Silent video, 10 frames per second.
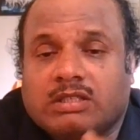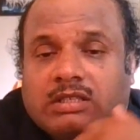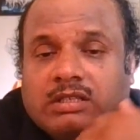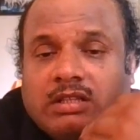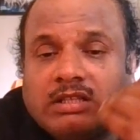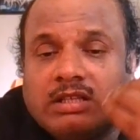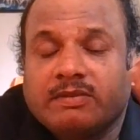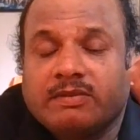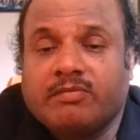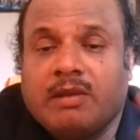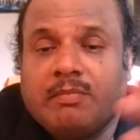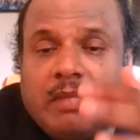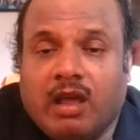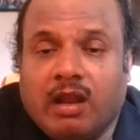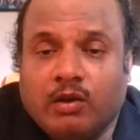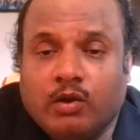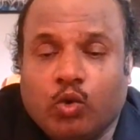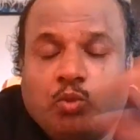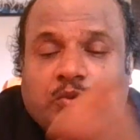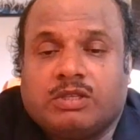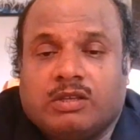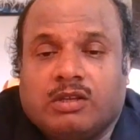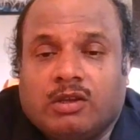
the subscription plan groups,